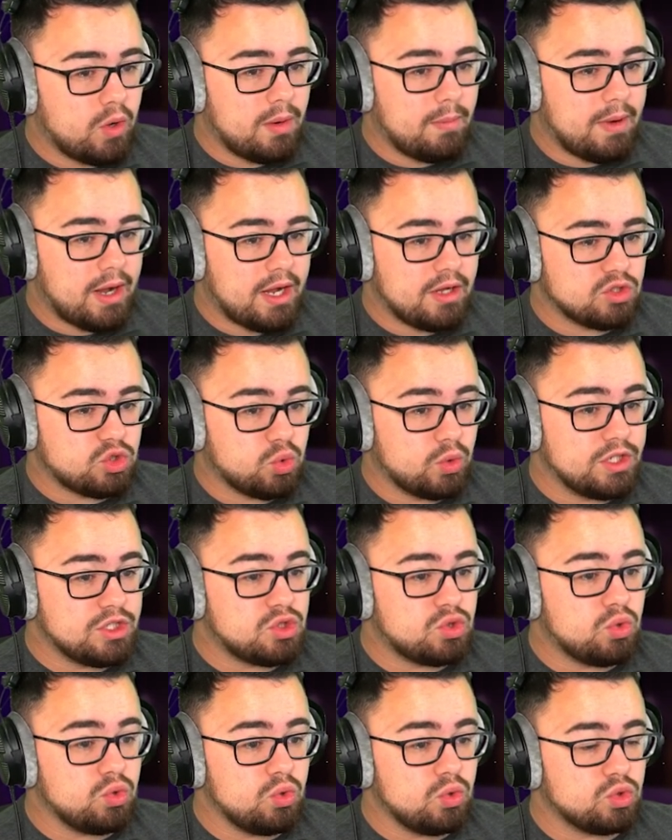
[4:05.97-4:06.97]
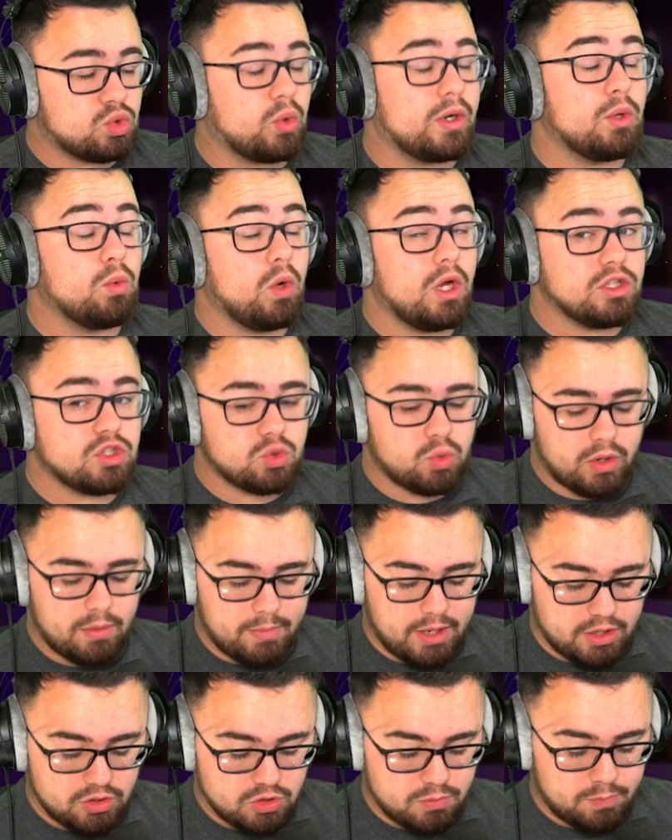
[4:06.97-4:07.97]
mile, 22, 21 square
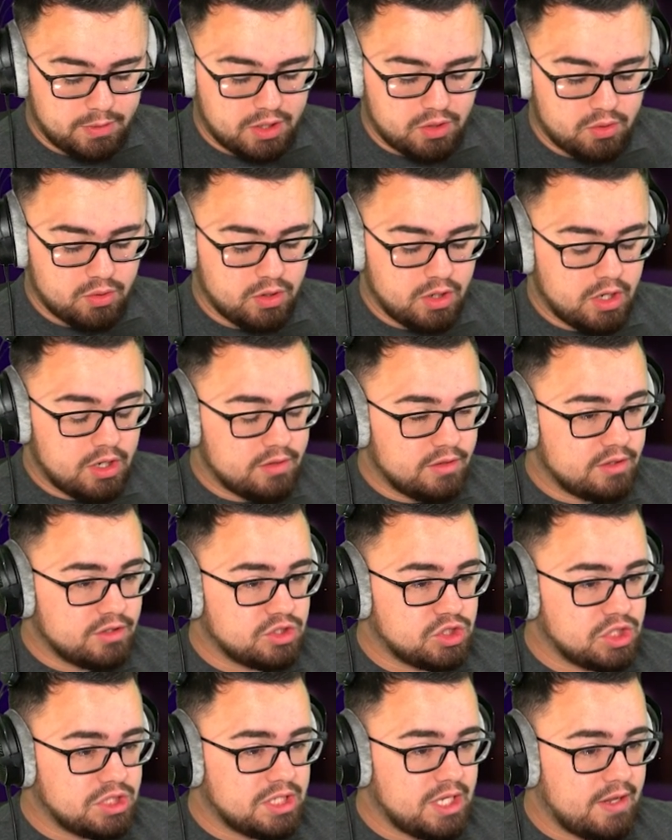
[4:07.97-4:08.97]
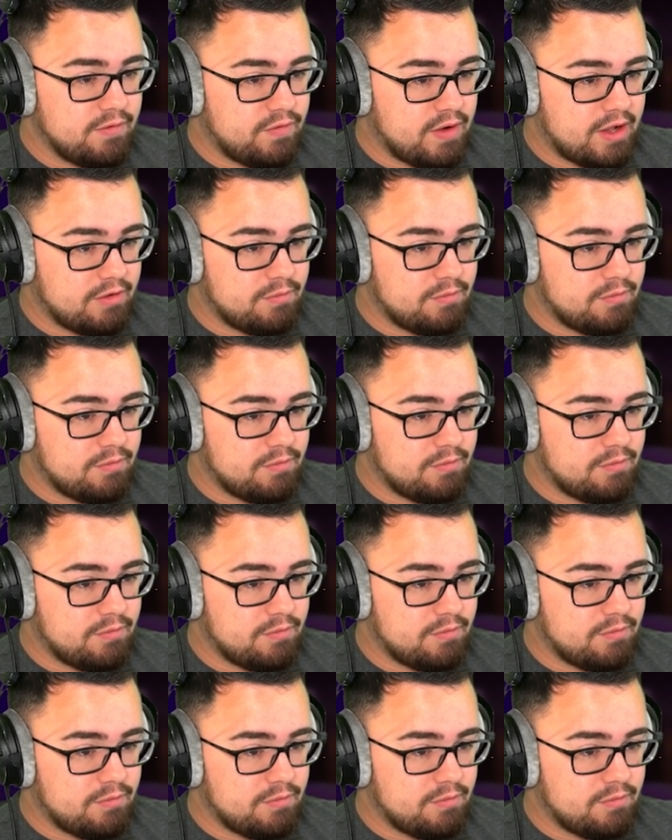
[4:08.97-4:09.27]
miles bigger than the GTA 5